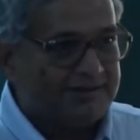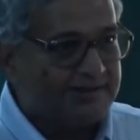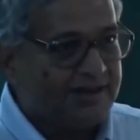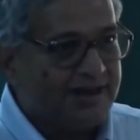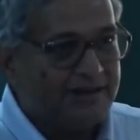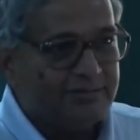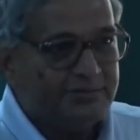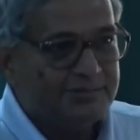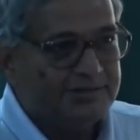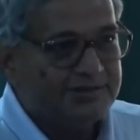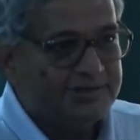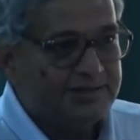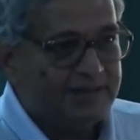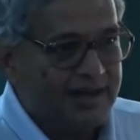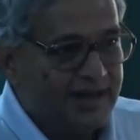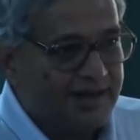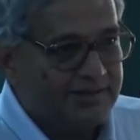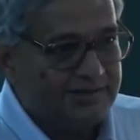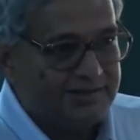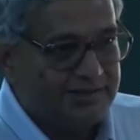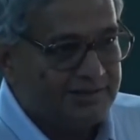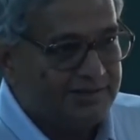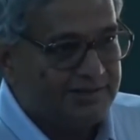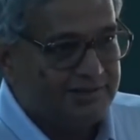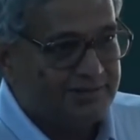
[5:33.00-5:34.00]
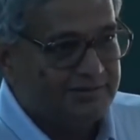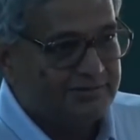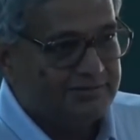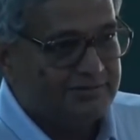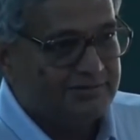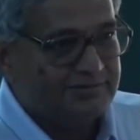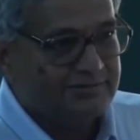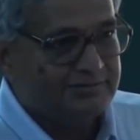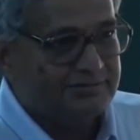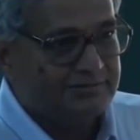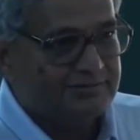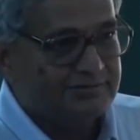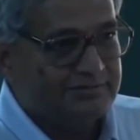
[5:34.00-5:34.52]
job is not just
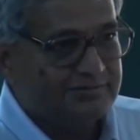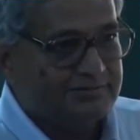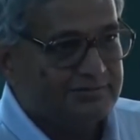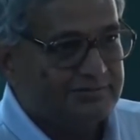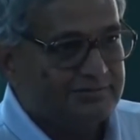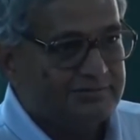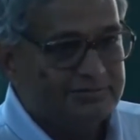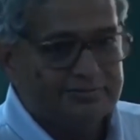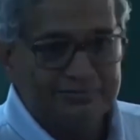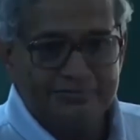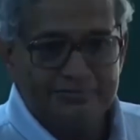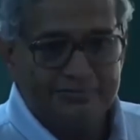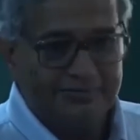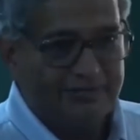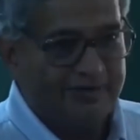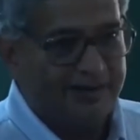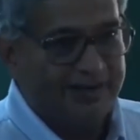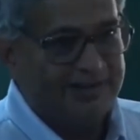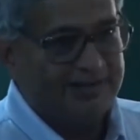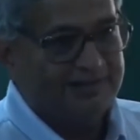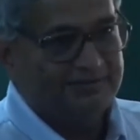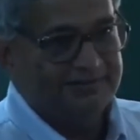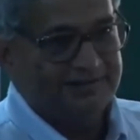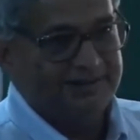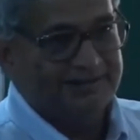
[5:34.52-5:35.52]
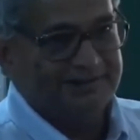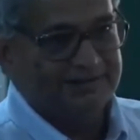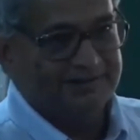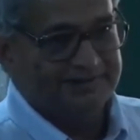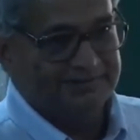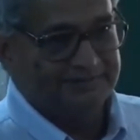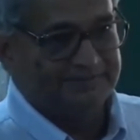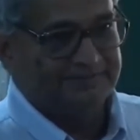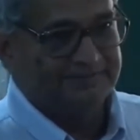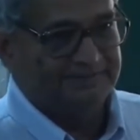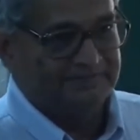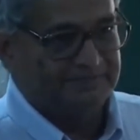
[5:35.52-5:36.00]
to fly the vehicle